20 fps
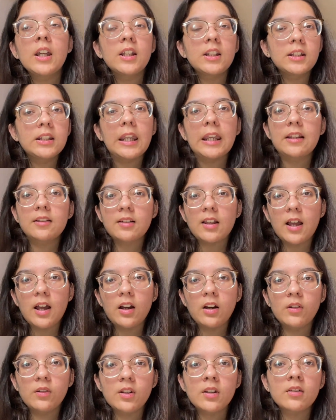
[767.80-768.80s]
takes
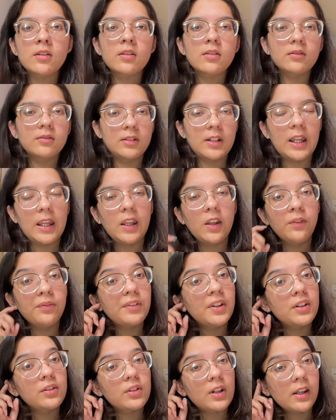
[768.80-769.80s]
out a knife
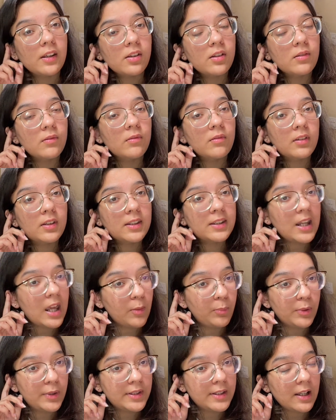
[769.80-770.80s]
and tries to
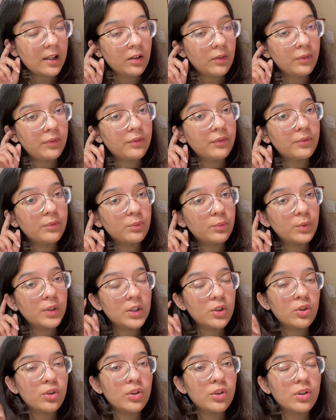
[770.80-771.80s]
stab herself,
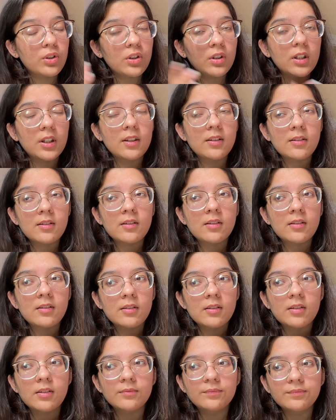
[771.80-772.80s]
which
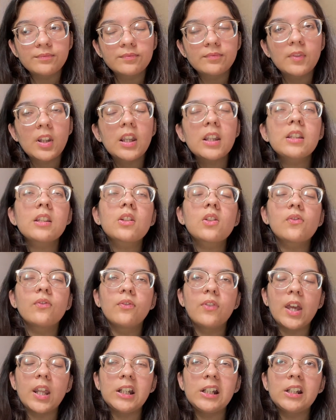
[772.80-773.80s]
is, it's
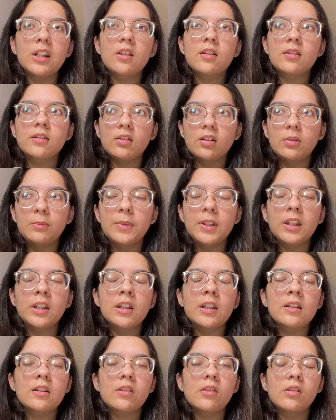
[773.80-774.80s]
very disturbing.
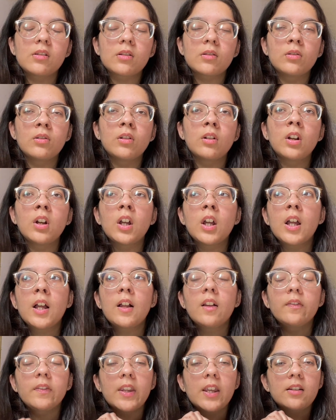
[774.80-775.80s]
It's also,
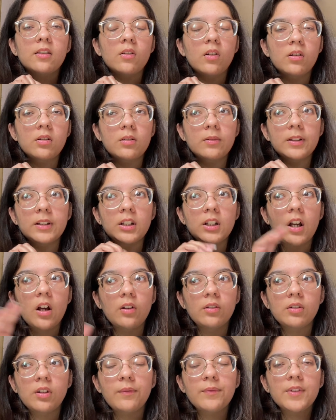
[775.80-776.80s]
there's also an
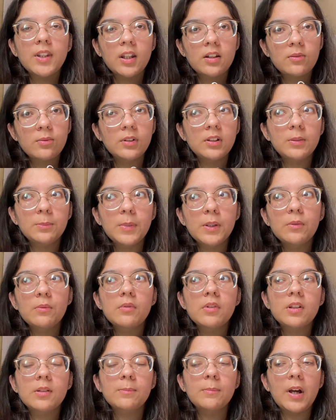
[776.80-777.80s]
account of sexual
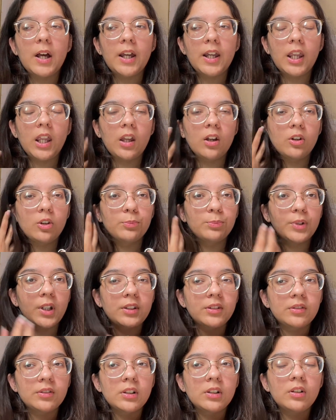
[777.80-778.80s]
abuse by her
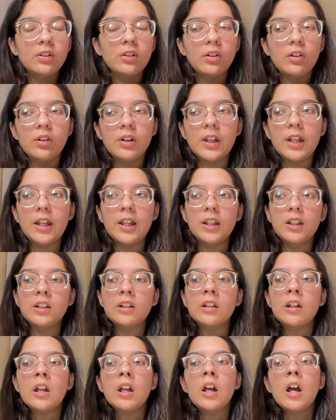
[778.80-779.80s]
brother-in-law, and
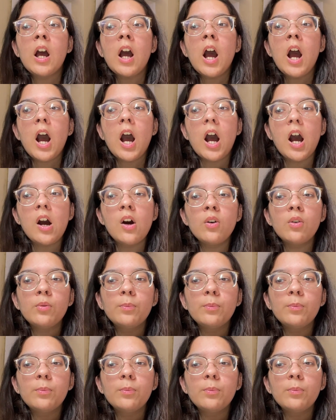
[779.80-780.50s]
how